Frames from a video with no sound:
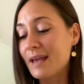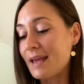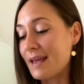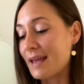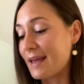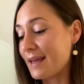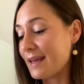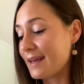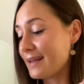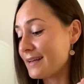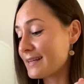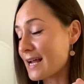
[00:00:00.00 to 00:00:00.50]

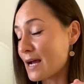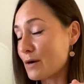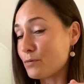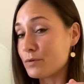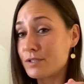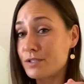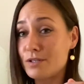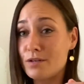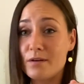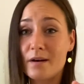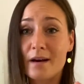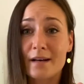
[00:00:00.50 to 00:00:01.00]
And I will
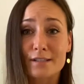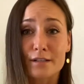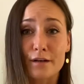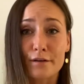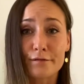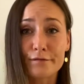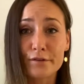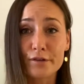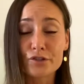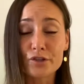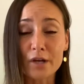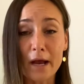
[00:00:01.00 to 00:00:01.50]
see you guys
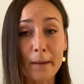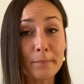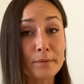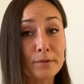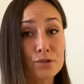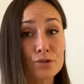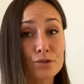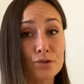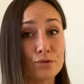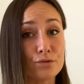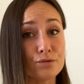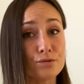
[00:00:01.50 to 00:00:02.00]
on future
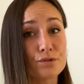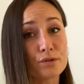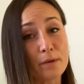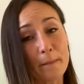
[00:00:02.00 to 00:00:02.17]
episodes.